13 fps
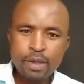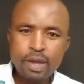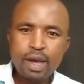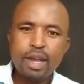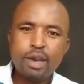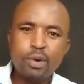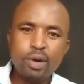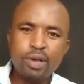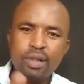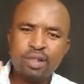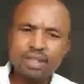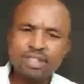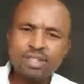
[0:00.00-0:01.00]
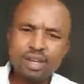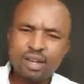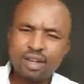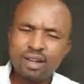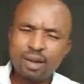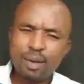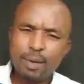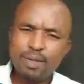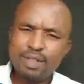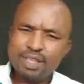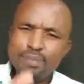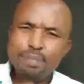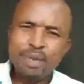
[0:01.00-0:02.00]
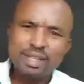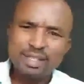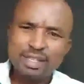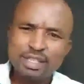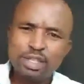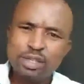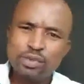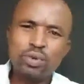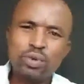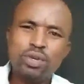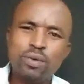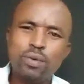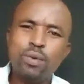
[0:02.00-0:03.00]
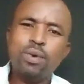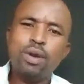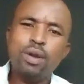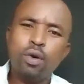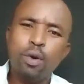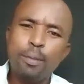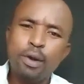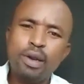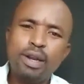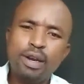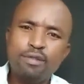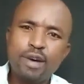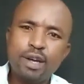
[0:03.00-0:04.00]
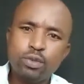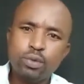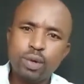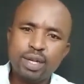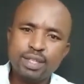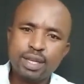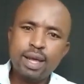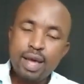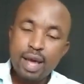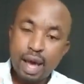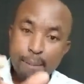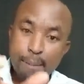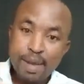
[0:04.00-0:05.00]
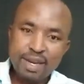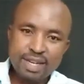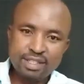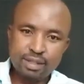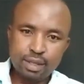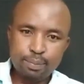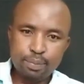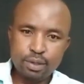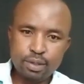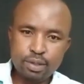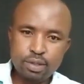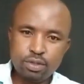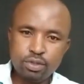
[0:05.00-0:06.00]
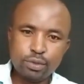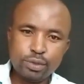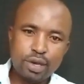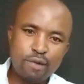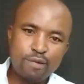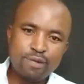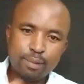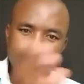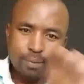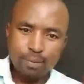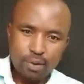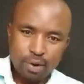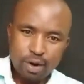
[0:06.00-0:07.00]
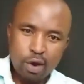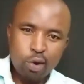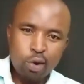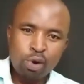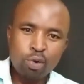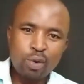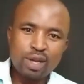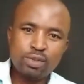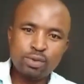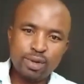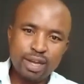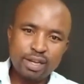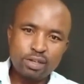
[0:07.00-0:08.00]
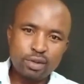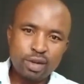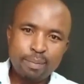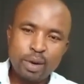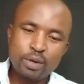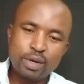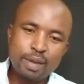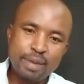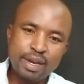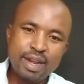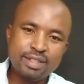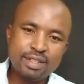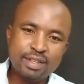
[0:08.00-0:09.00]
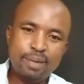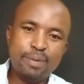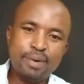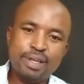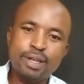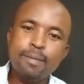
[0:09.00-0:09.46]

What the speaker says: And in this message is what we would commonly refer to as a bidder's report. So now from now onwards, when I talk about a bidder's report,